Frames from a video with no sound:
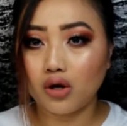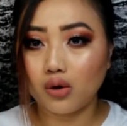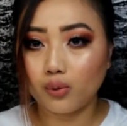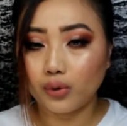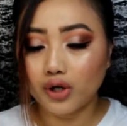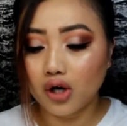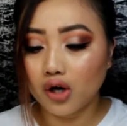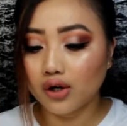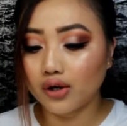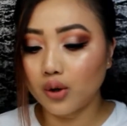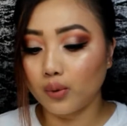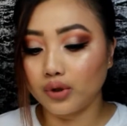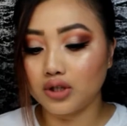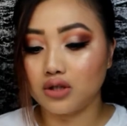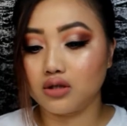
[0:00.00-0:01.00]
We are
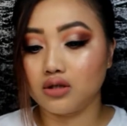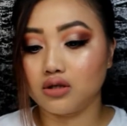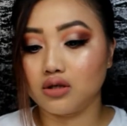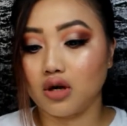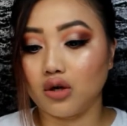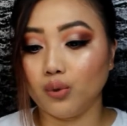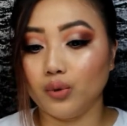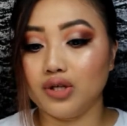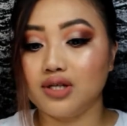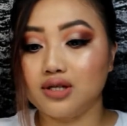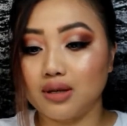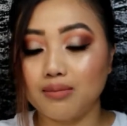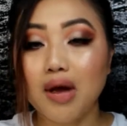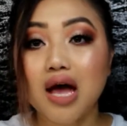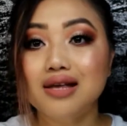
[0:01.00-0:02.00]
going to start with
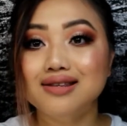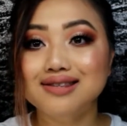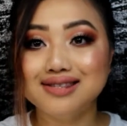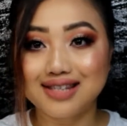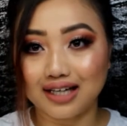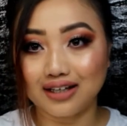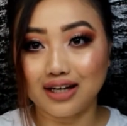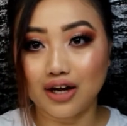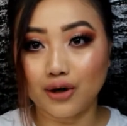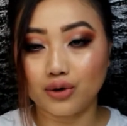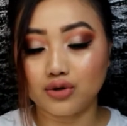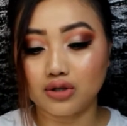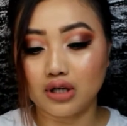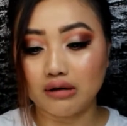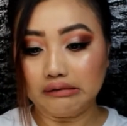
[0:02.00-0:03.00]
some skincare.
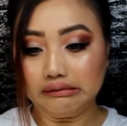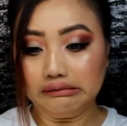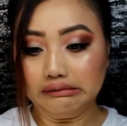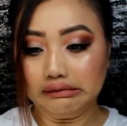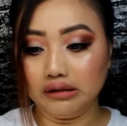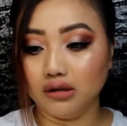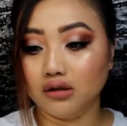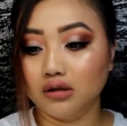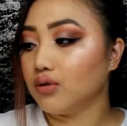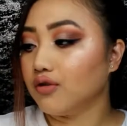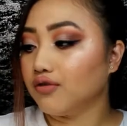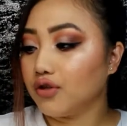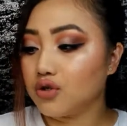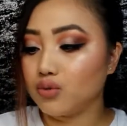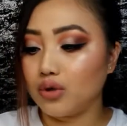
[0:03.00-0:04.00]
Ooh. So
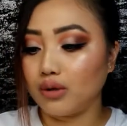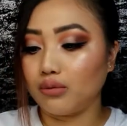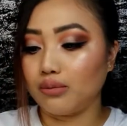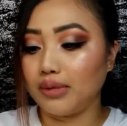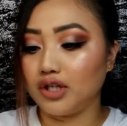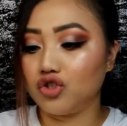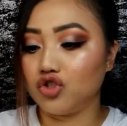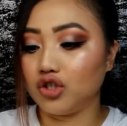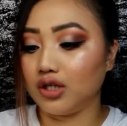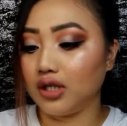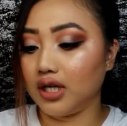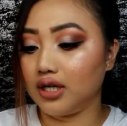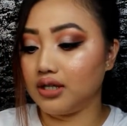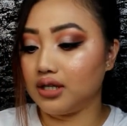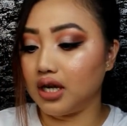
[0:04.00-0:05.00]
the first one I will
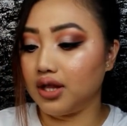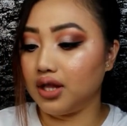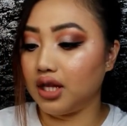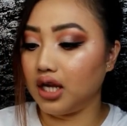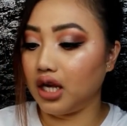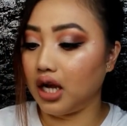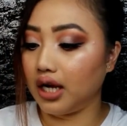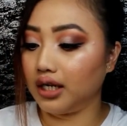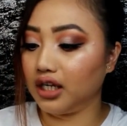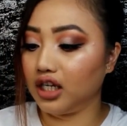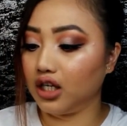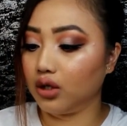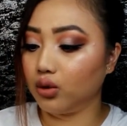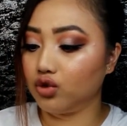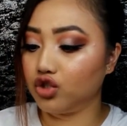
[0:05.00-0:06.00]
mention is the
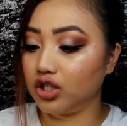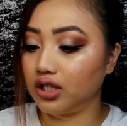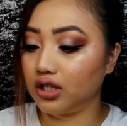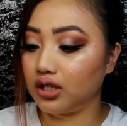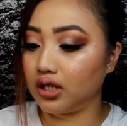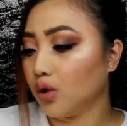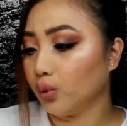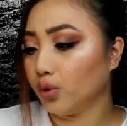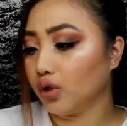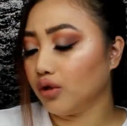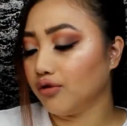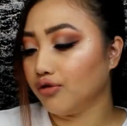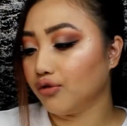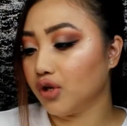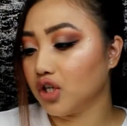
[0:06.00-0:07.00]
Neogen
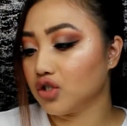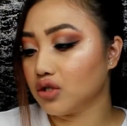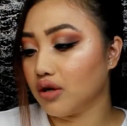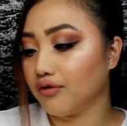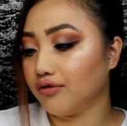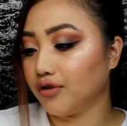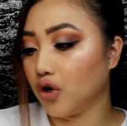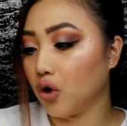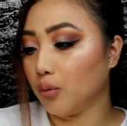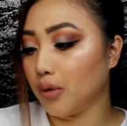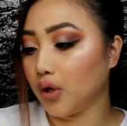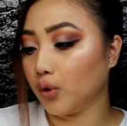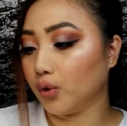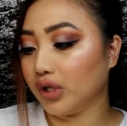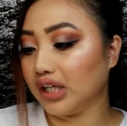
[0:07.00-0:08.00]
Real Fresh
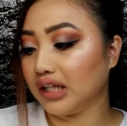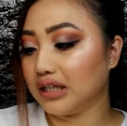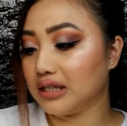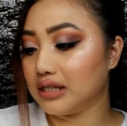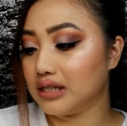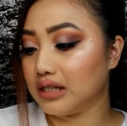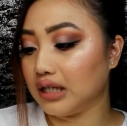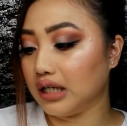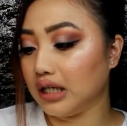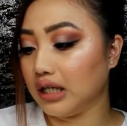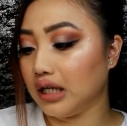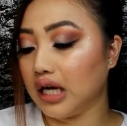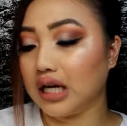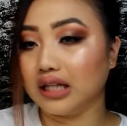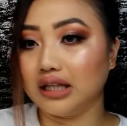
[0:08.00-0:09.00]
Foam Green
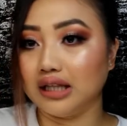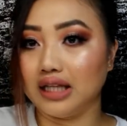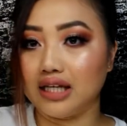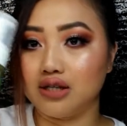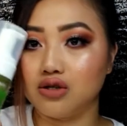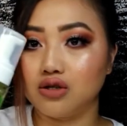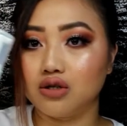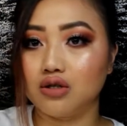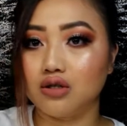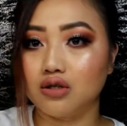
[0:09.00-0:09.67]
Tea Cleanser.